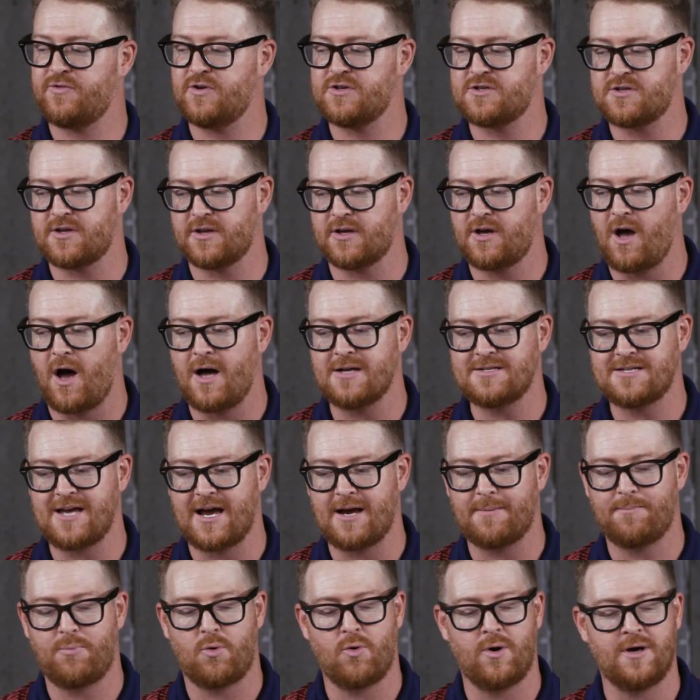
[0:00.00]
foot to the
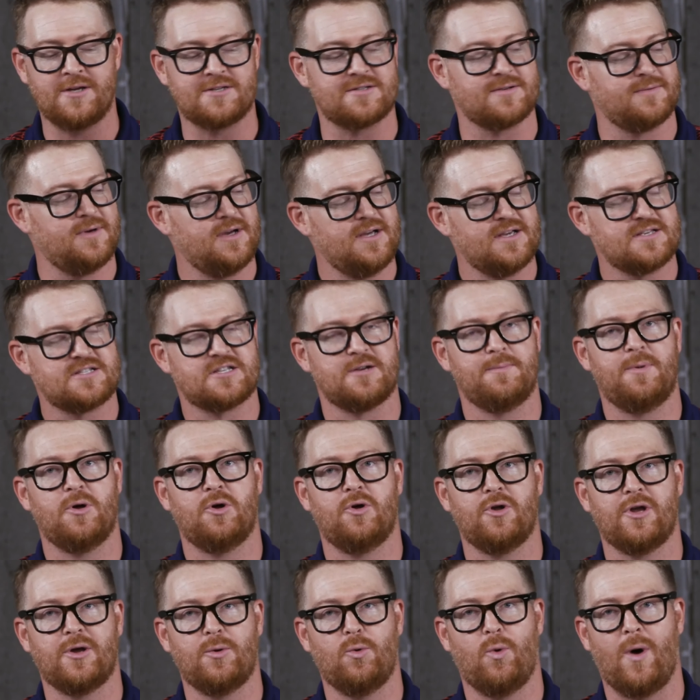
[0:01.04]
contact points.
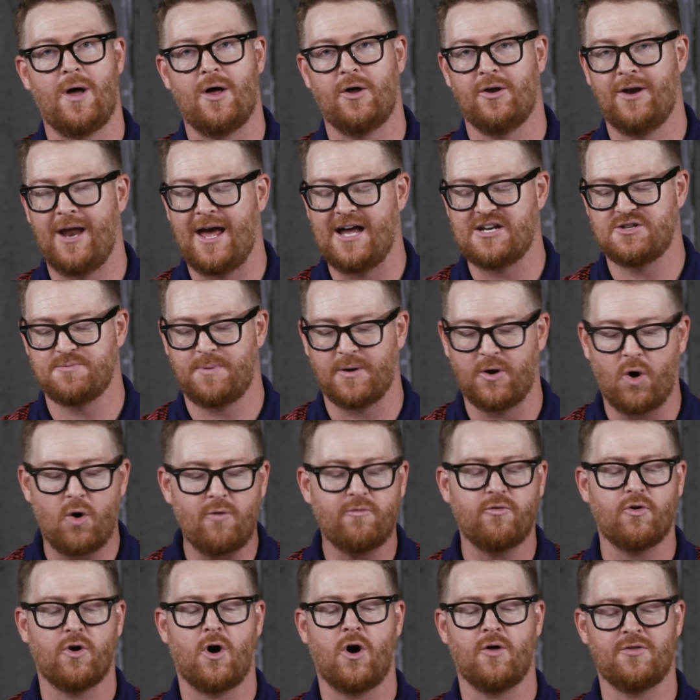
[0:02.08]
Stability while on edge. But
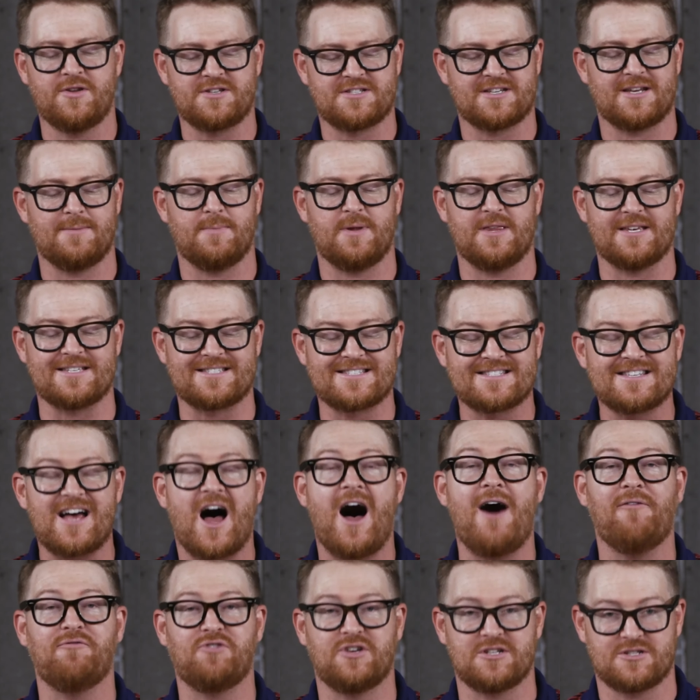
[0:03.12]
overall, this is going to be the
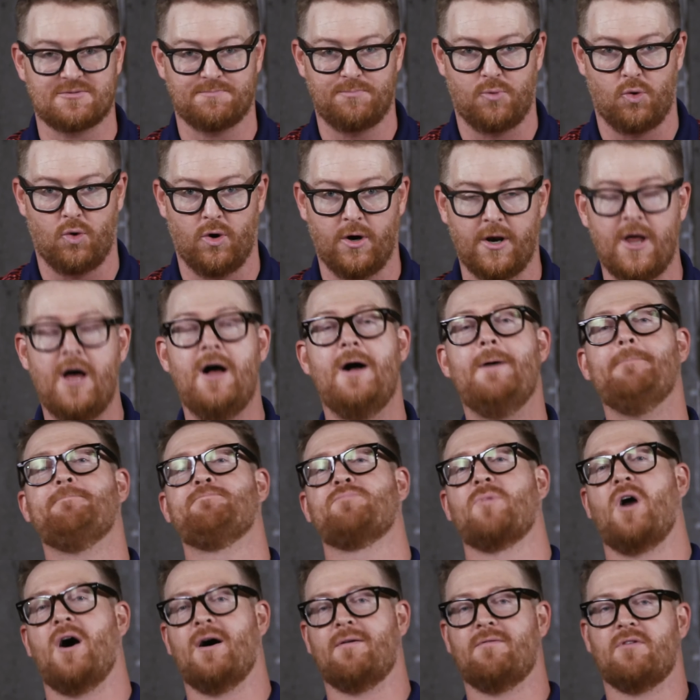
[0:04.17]
softest board
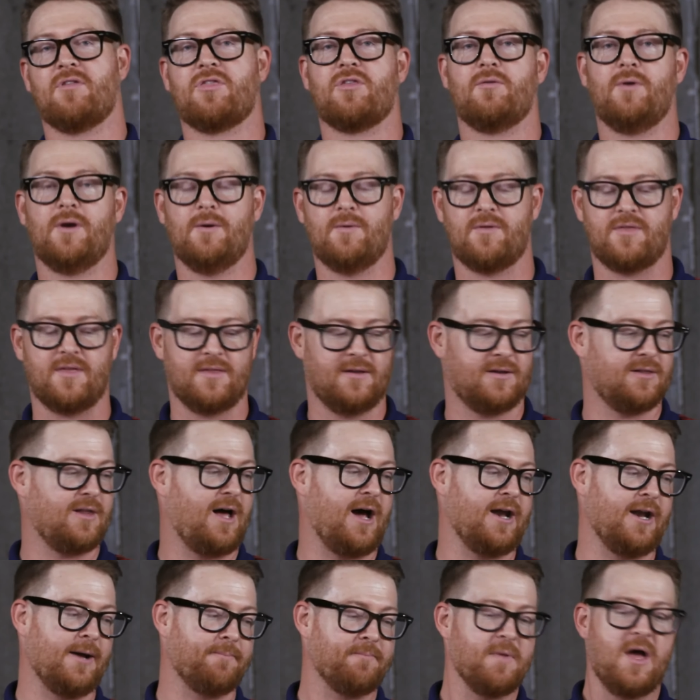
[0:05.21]
out of the three within the
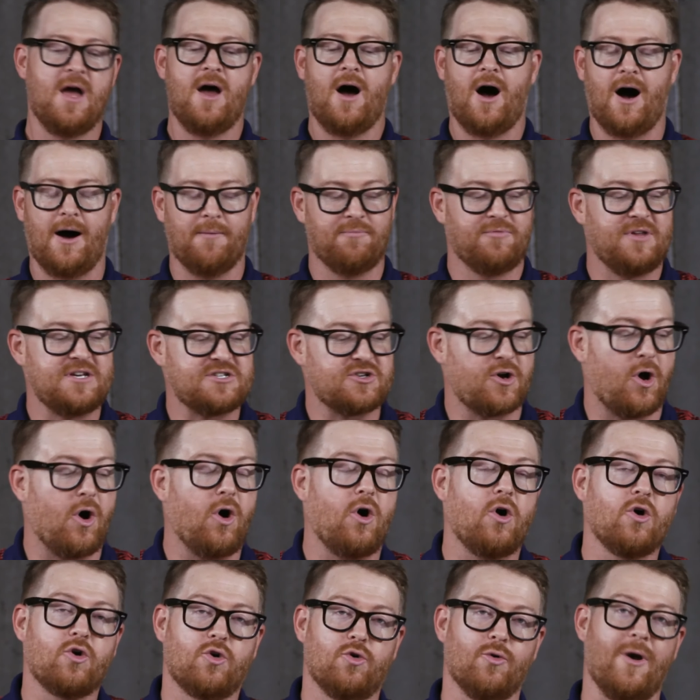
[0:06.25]
lineup. Uh, these are
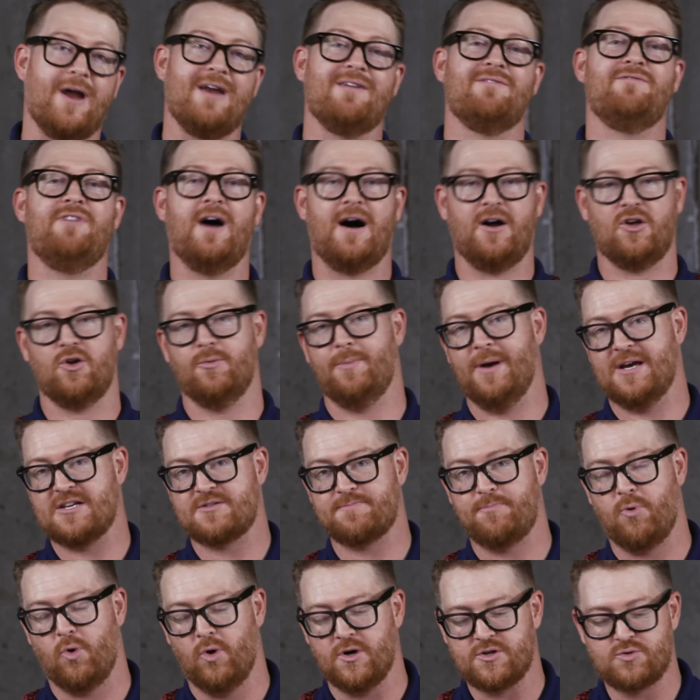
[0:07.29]
all great
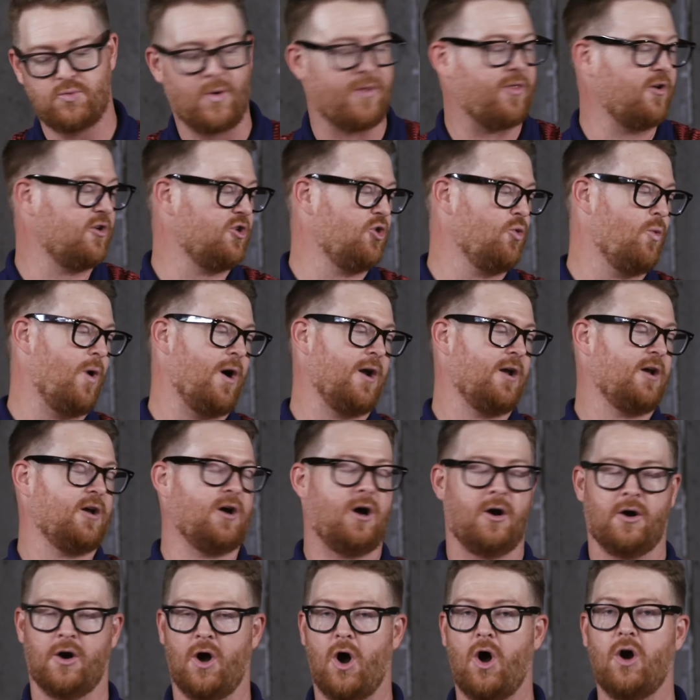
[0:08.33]
value-based boards. Whether you
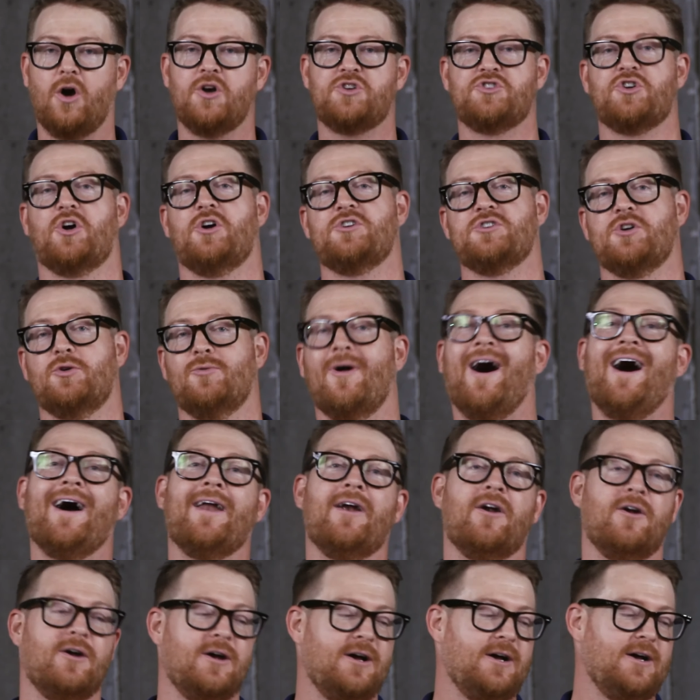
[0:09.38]
want are a hard-charging
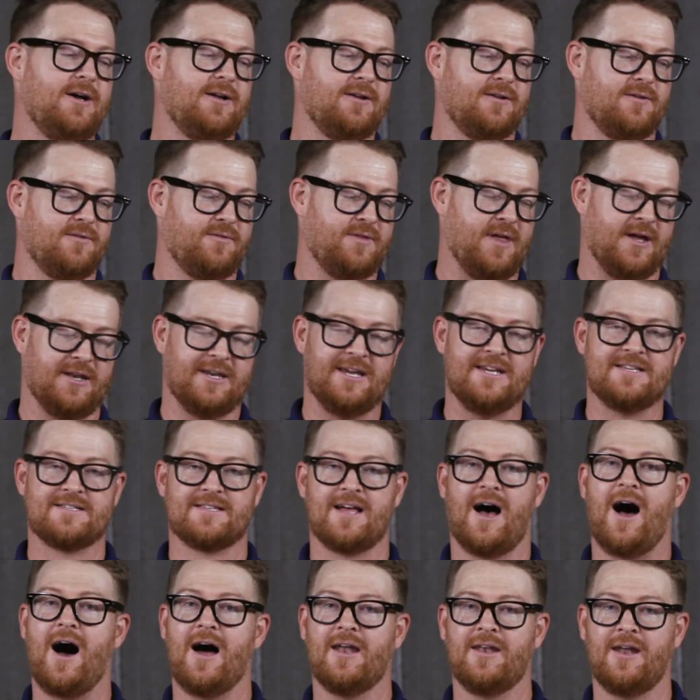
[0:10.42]
rider that needs
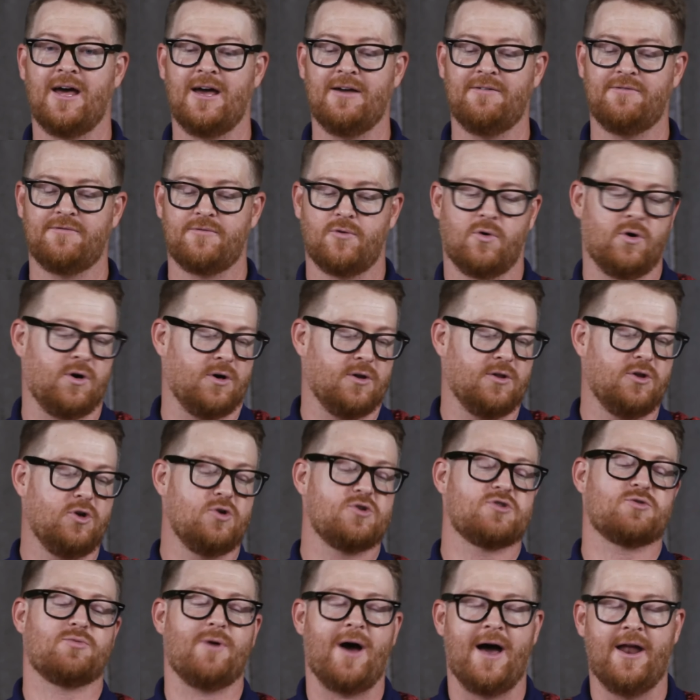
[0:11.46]
the Hot Knife, or a
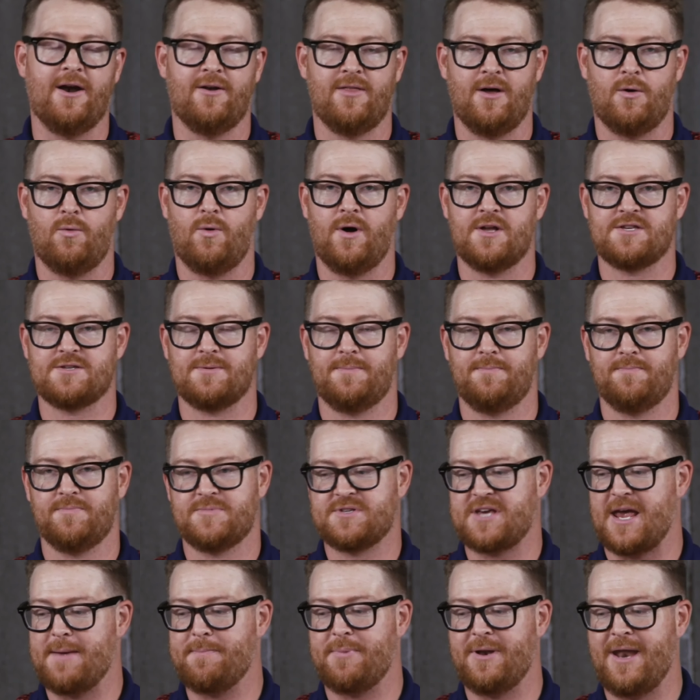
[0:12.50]
loose rider that wants a
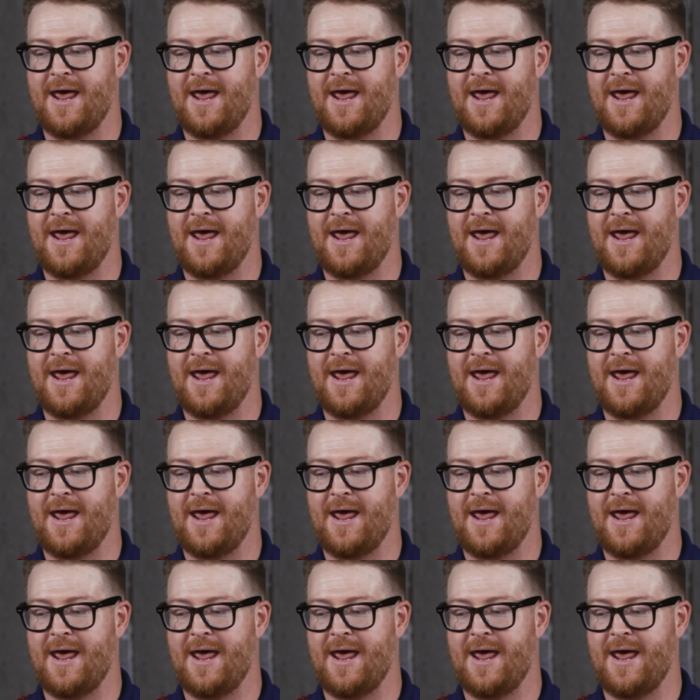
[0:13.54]
Skate